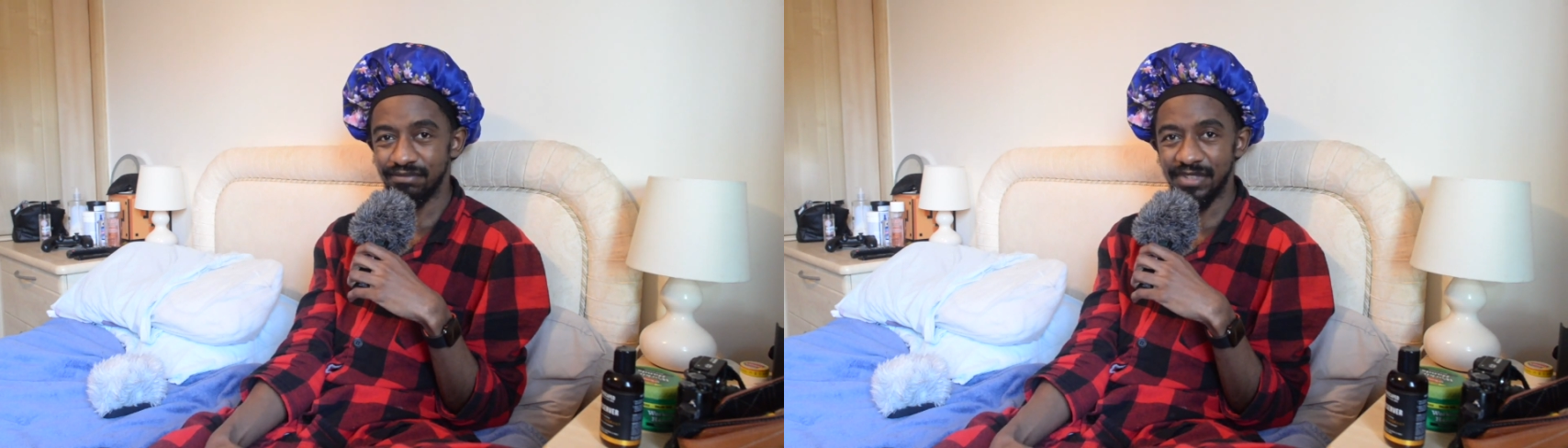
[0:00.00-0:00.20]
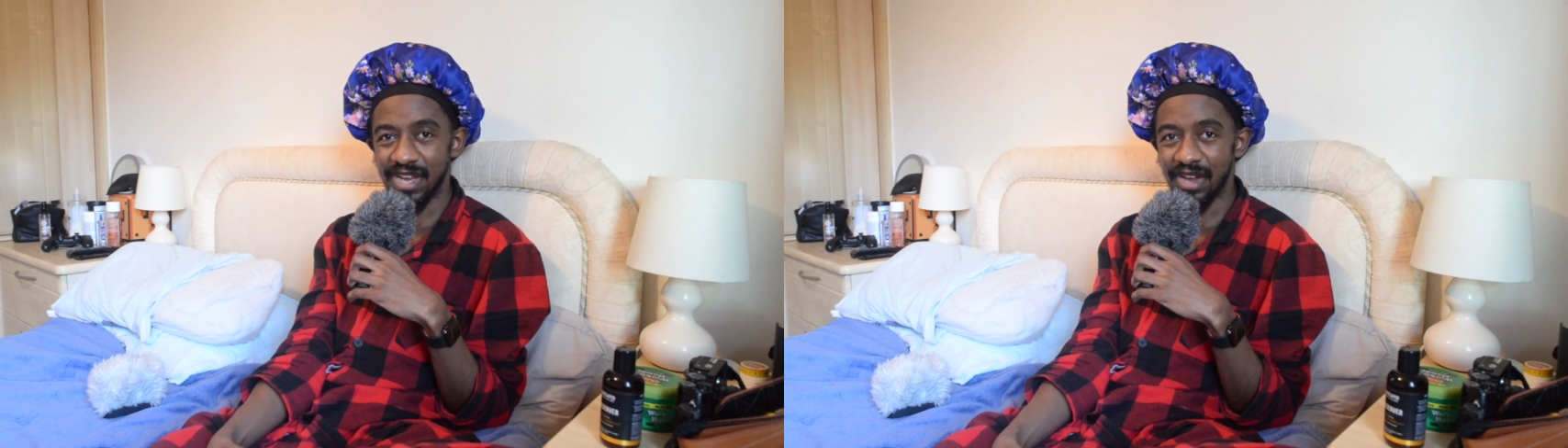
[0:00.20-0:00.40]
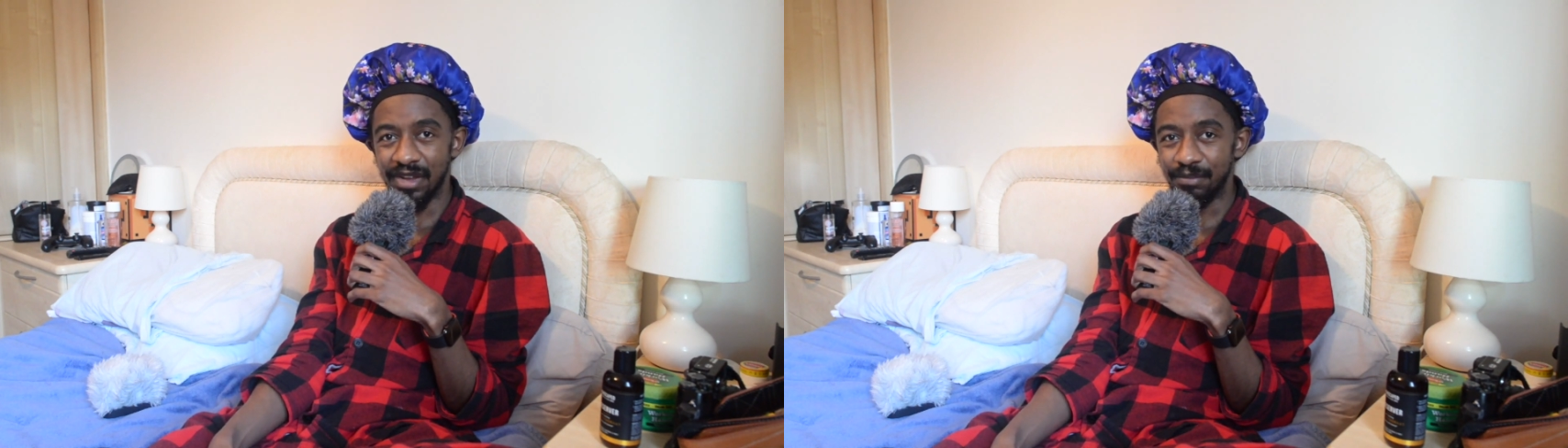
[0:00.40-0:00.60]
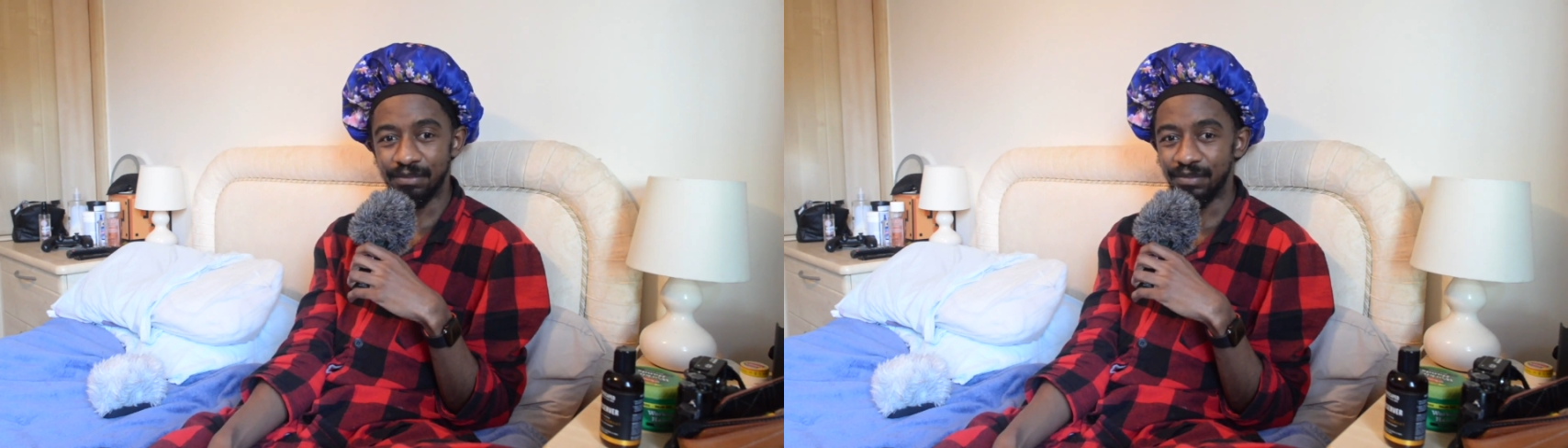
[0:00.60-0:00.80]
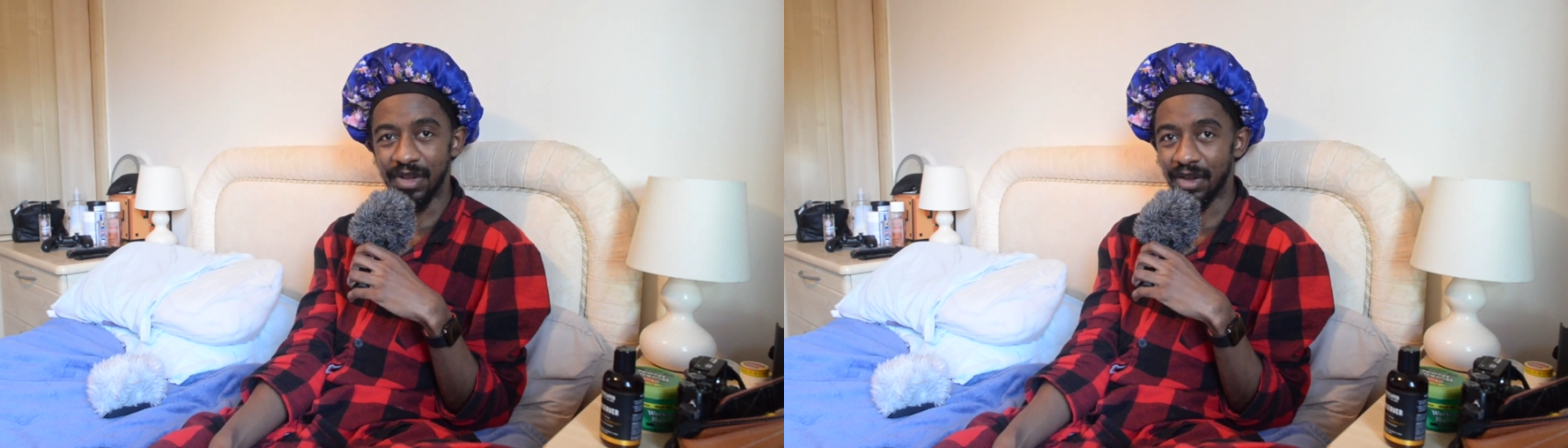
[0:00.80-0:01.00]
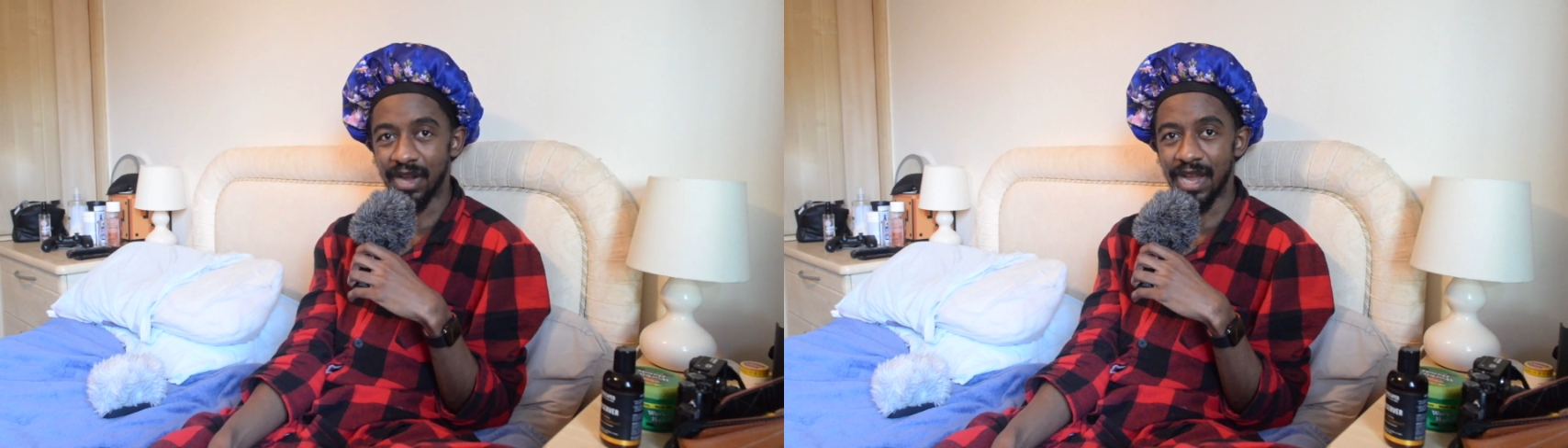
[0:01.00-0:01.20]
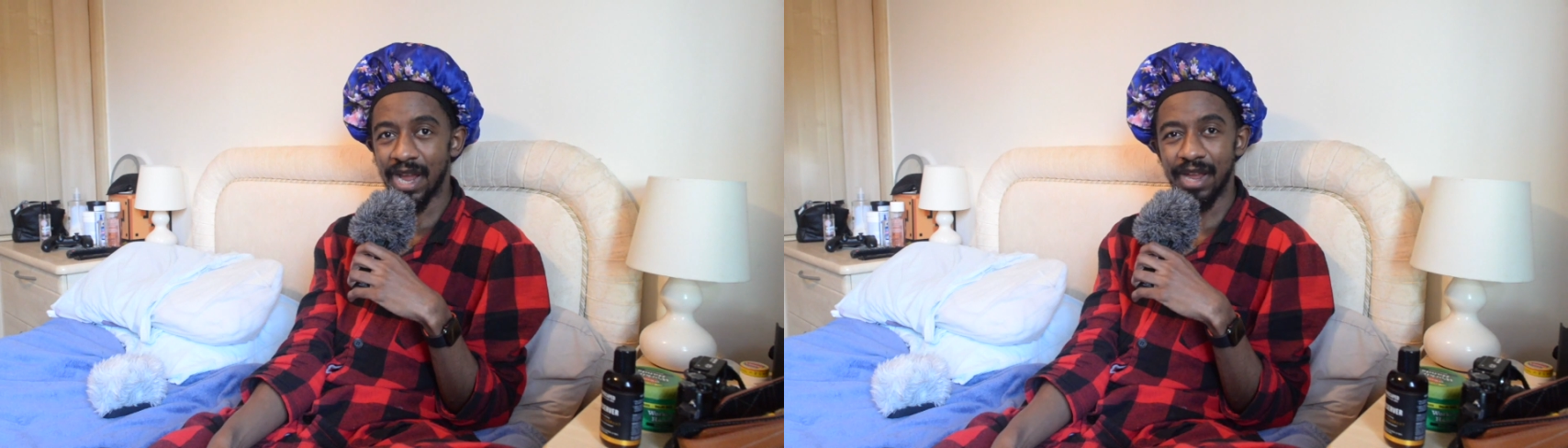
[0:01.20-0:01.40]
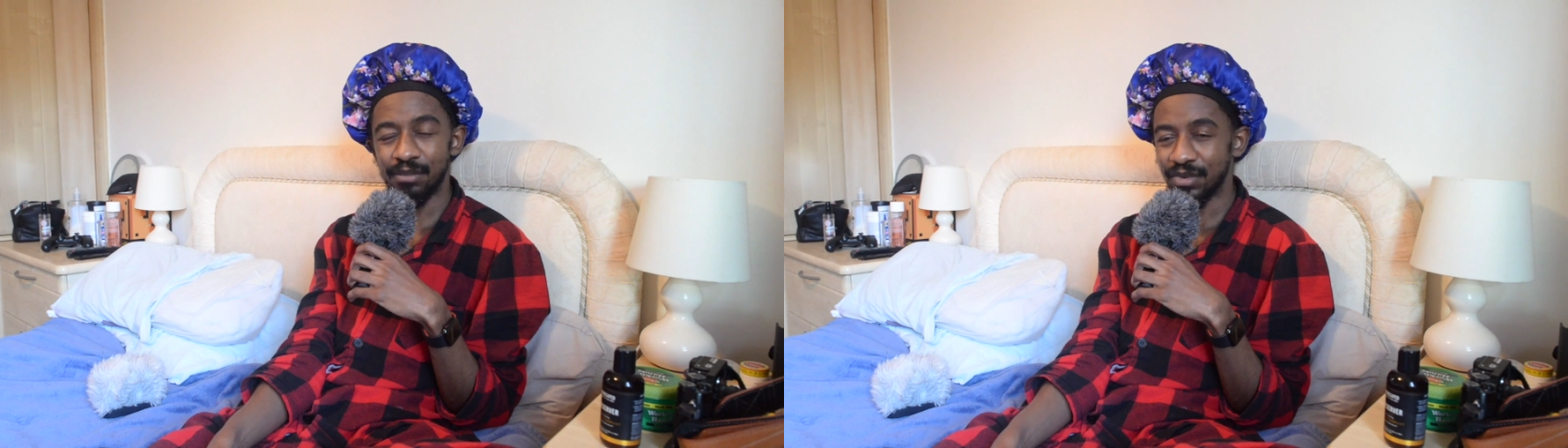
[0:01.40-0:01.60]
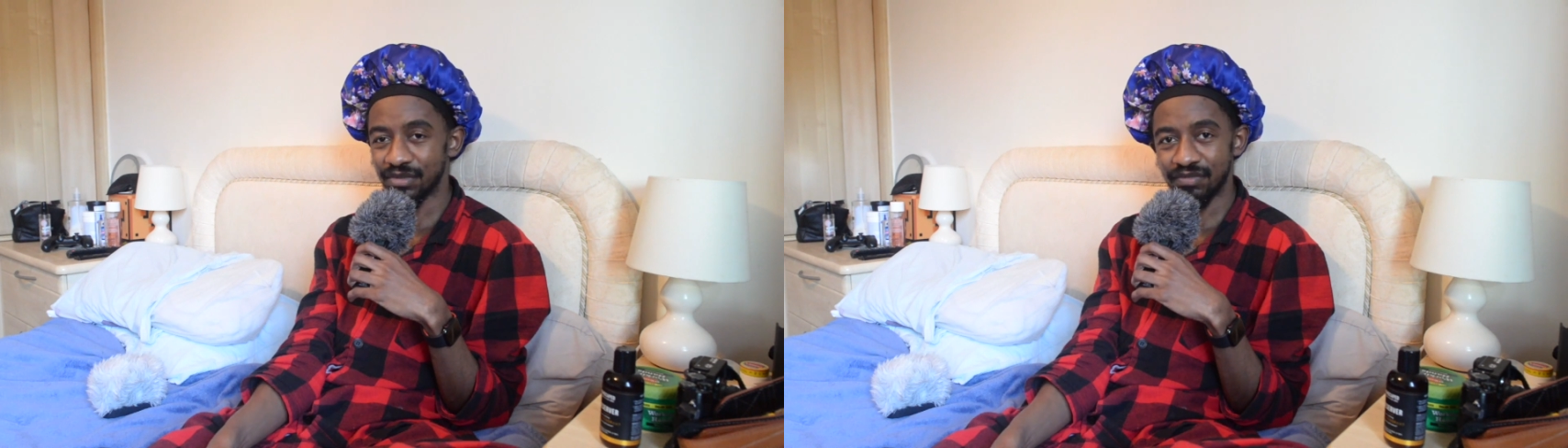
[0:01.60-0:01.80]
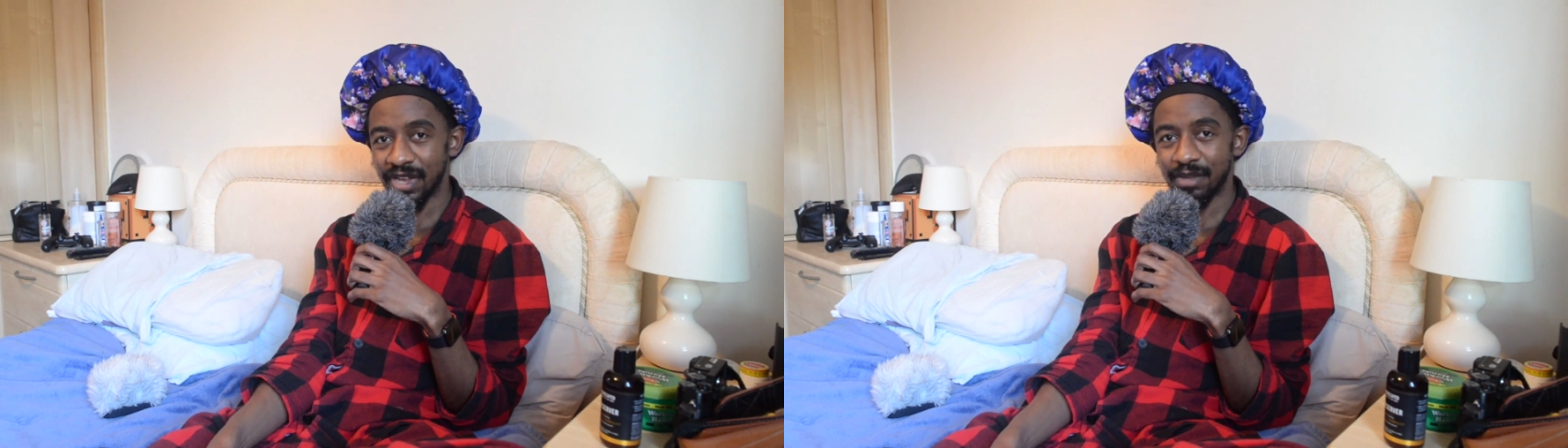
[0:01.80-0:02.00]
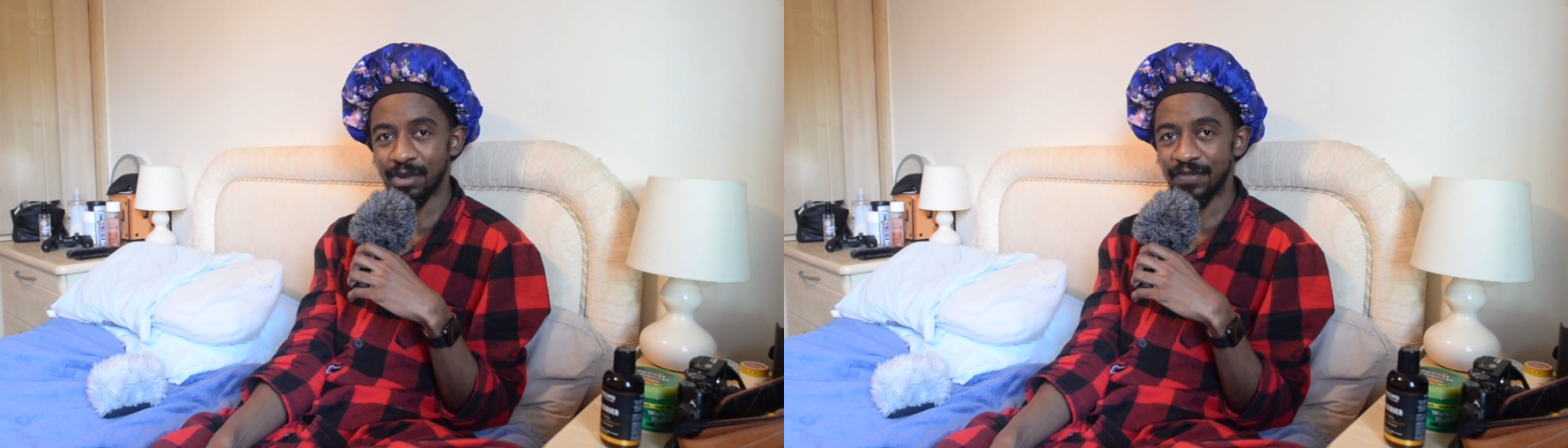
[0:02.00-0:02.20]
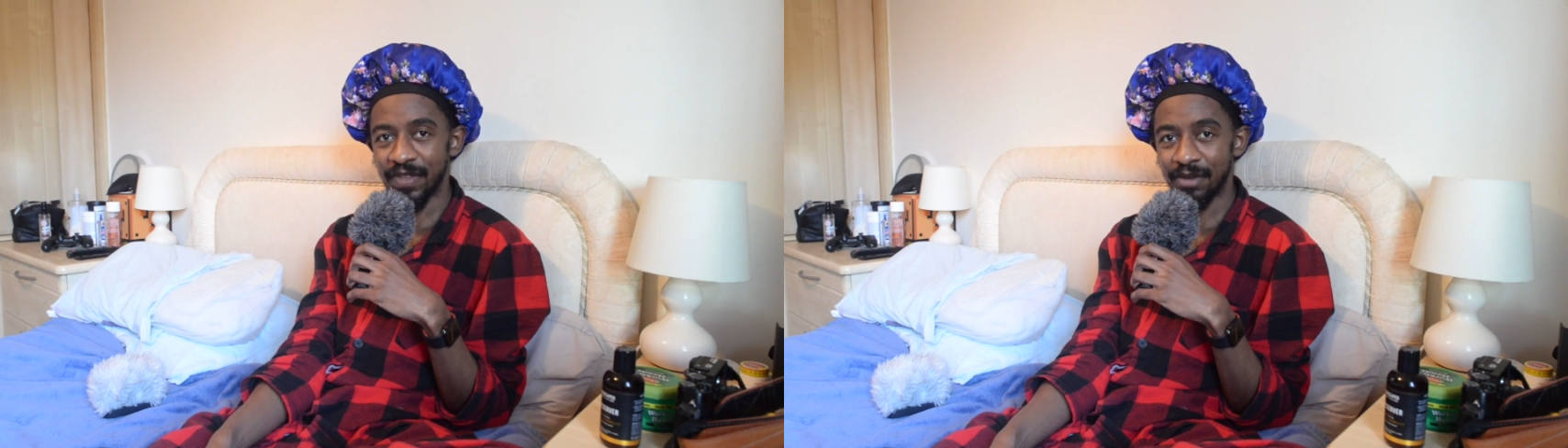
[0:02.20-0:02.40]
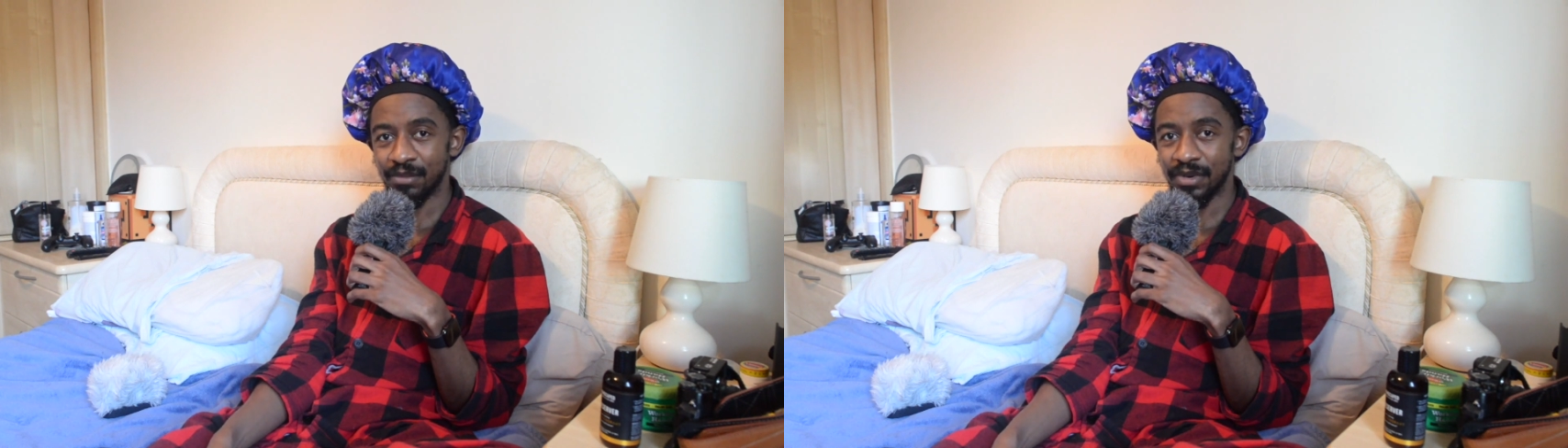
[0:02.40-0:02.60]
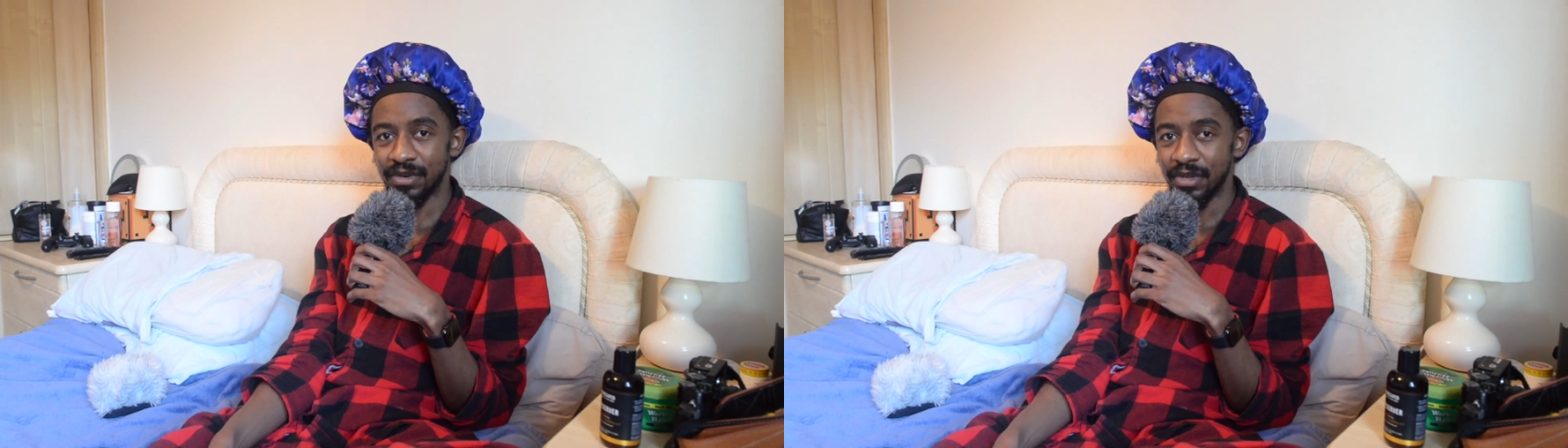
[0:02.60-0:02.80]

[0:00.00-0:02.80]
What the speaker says: yeah, nah, I wouldn't recommend that one.